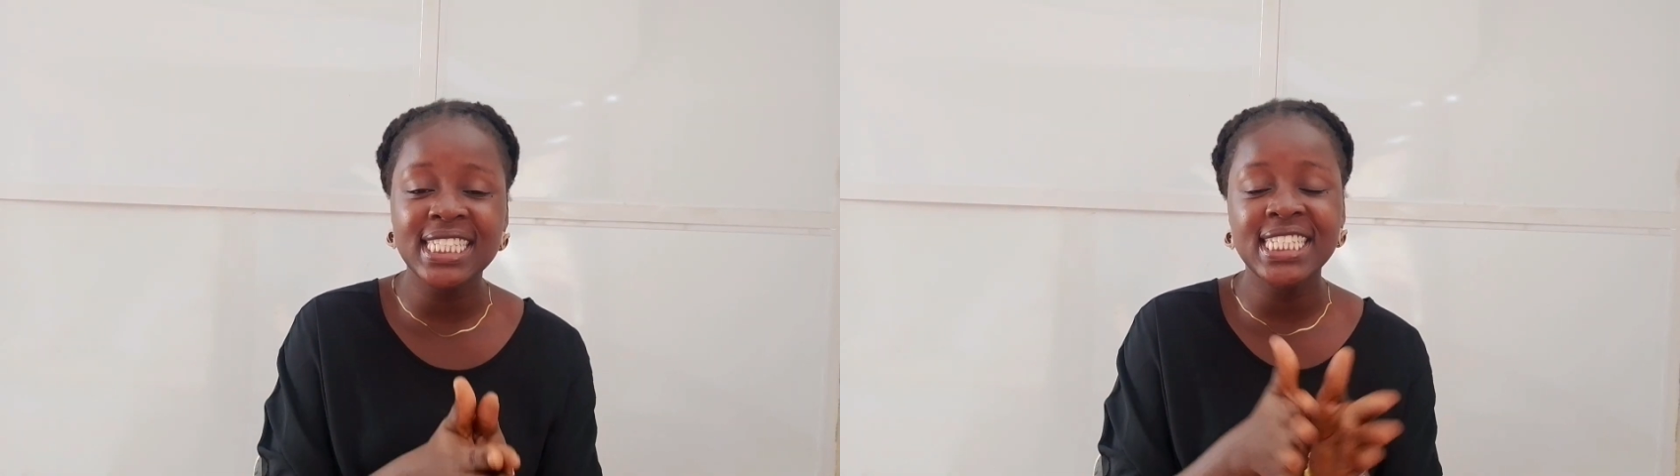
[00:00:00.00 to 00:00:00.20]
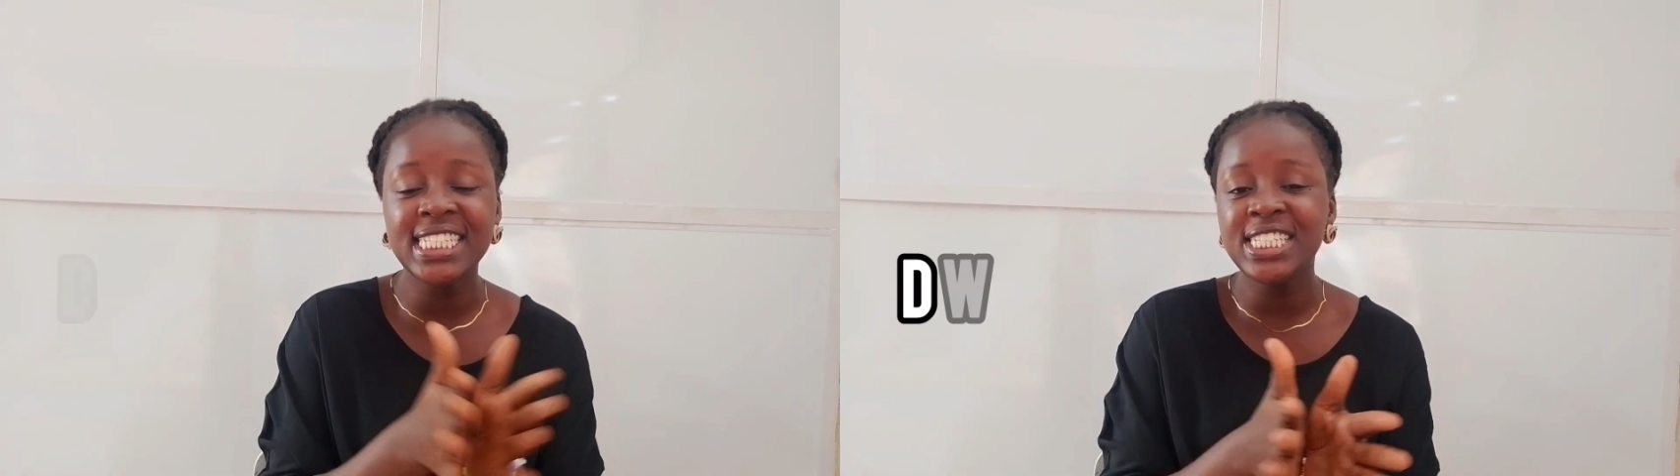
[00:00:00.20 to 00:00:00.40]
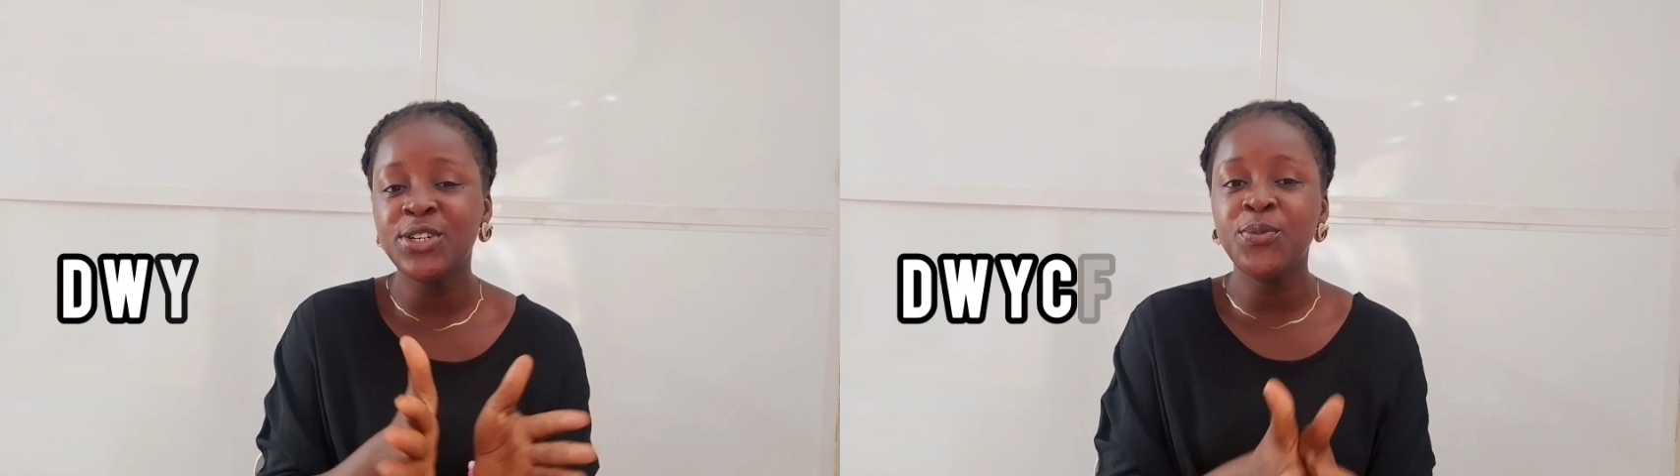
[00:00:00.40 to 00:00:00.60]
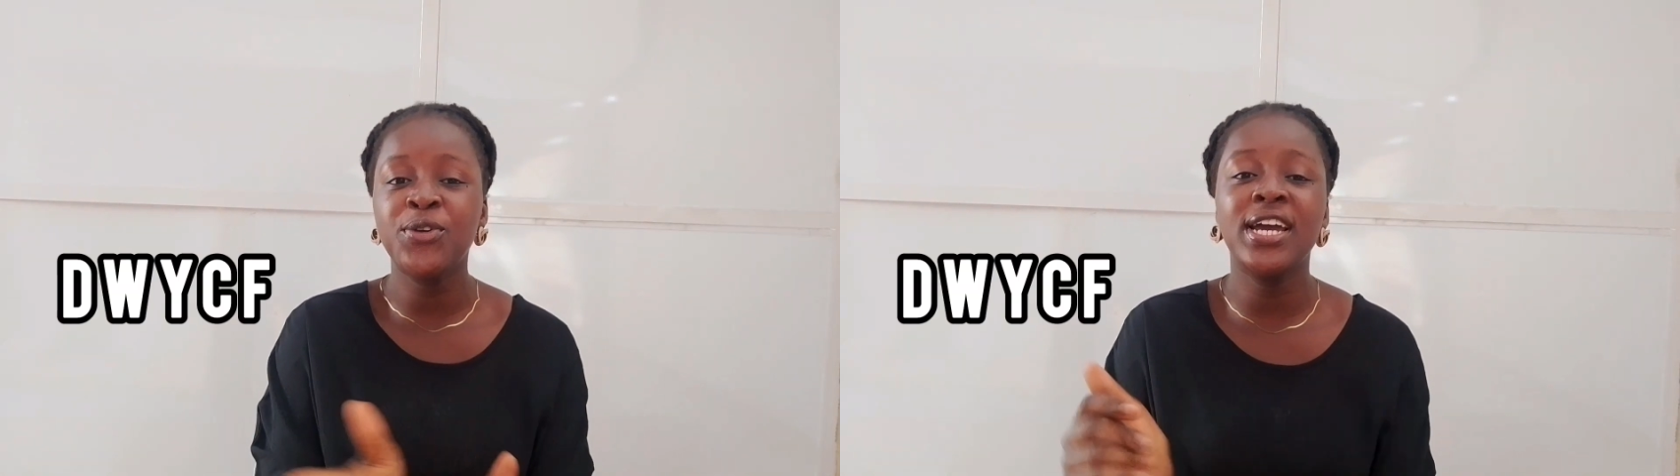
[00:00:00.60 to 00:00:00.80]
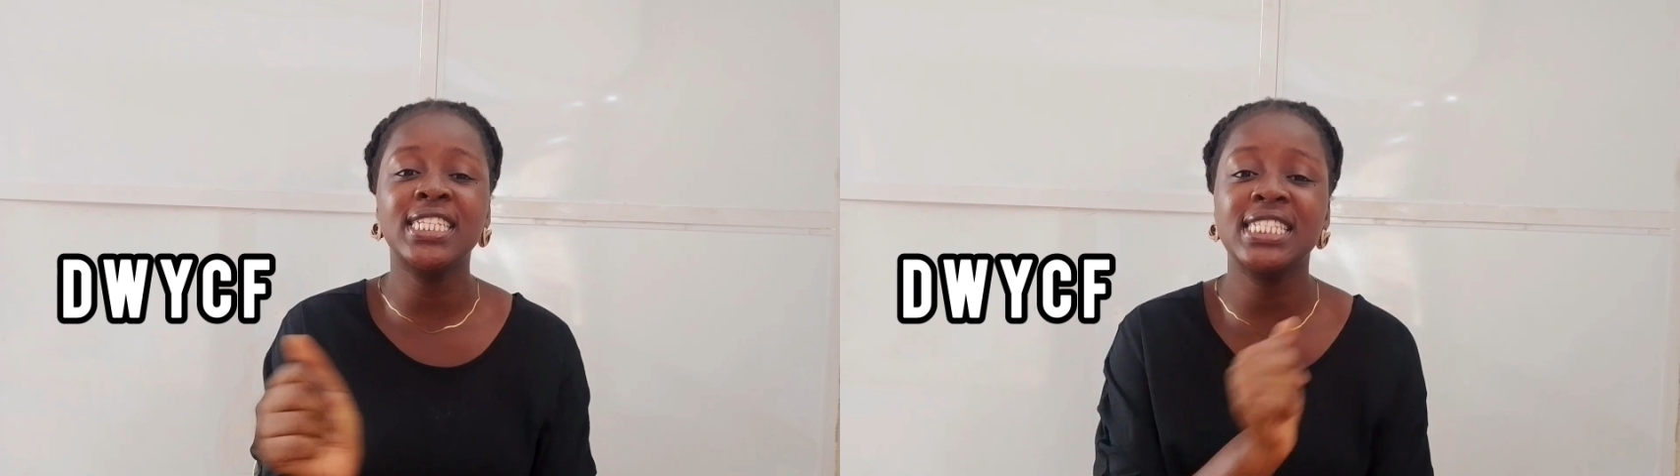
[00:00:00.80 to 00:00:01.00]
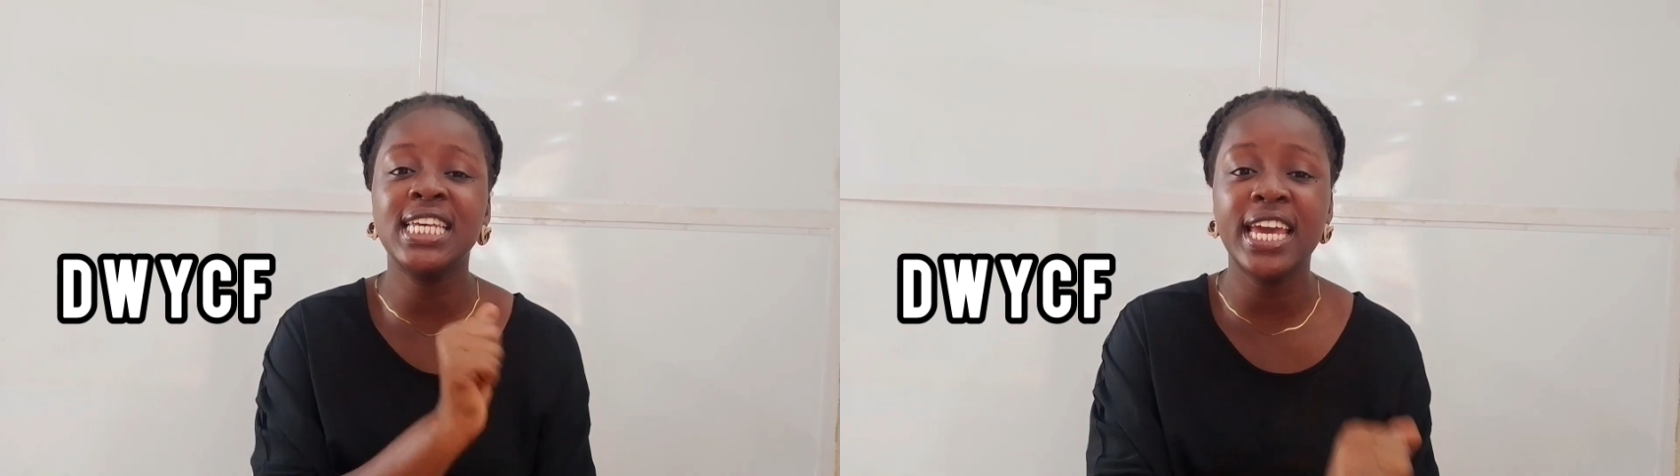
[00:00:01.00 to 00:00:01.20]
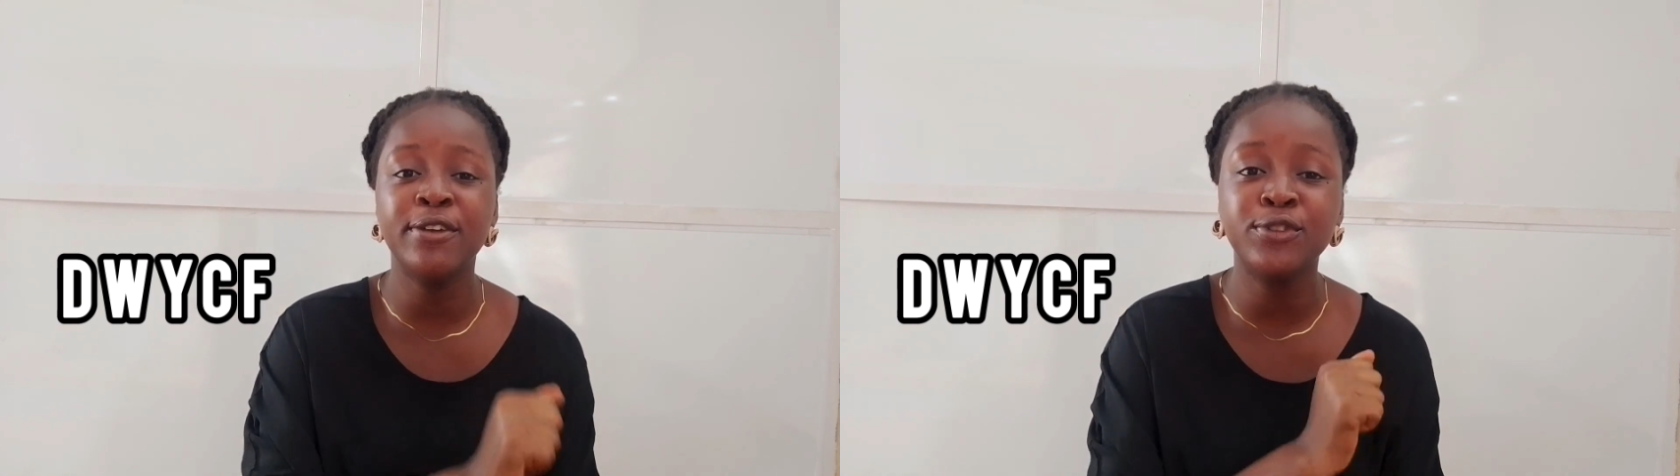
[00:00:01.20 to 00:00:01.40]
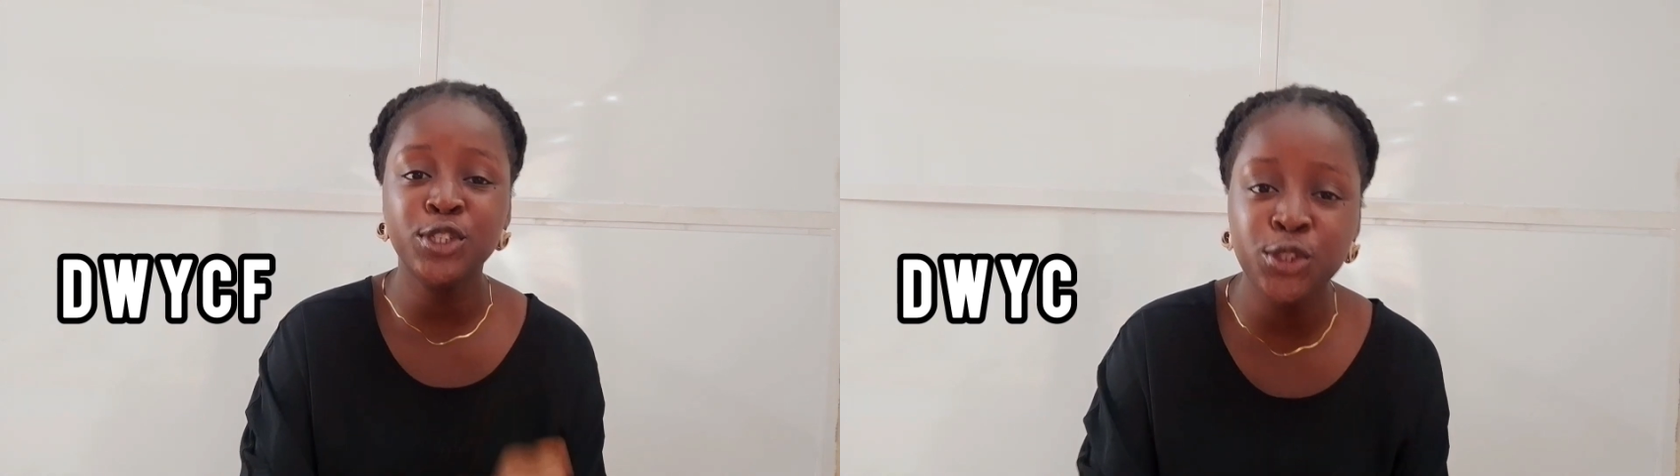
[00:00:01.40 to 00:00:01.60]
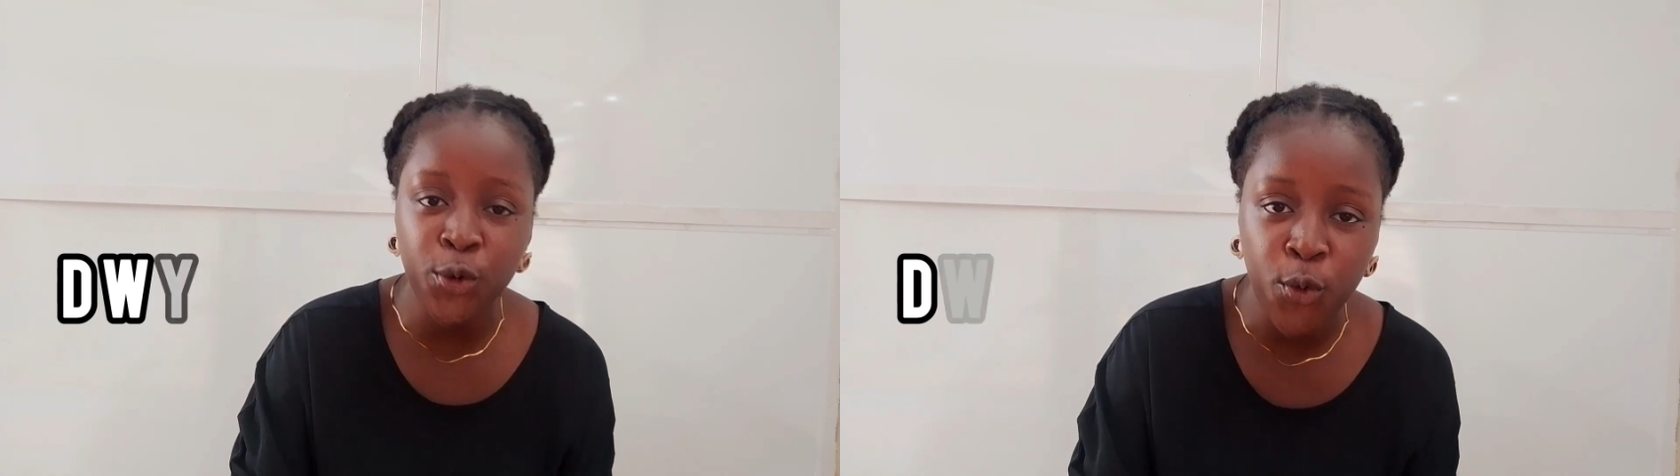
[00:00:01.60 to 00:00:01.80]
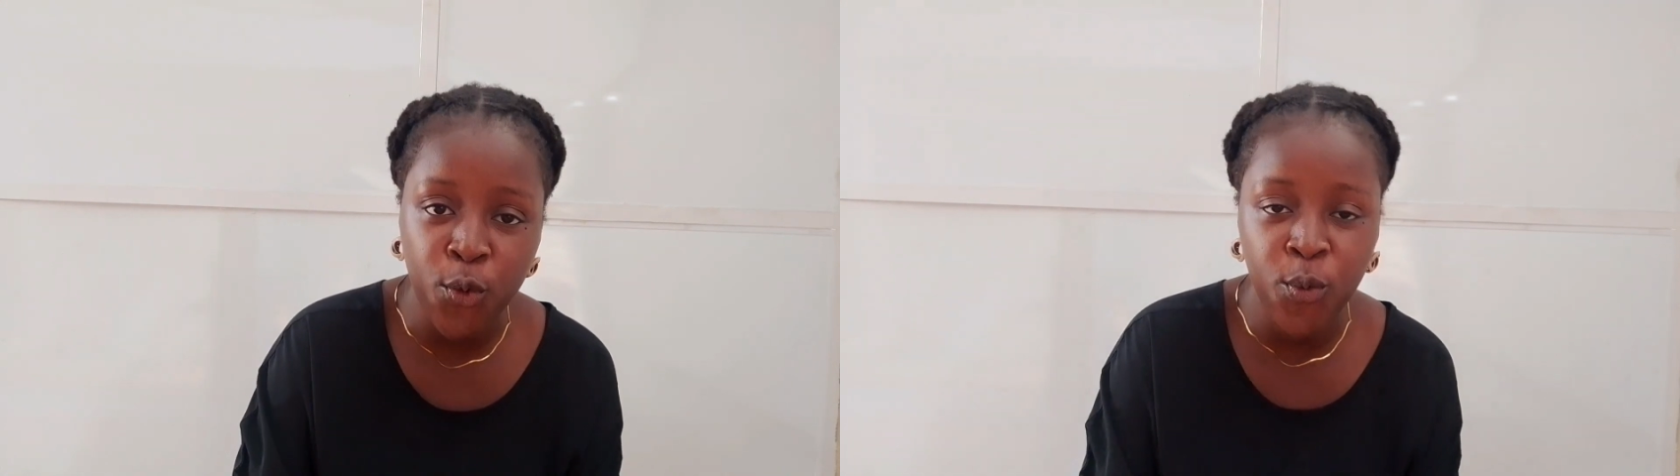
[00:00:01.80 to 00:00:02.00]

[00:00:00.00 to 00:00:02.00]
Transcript: to the DWICF show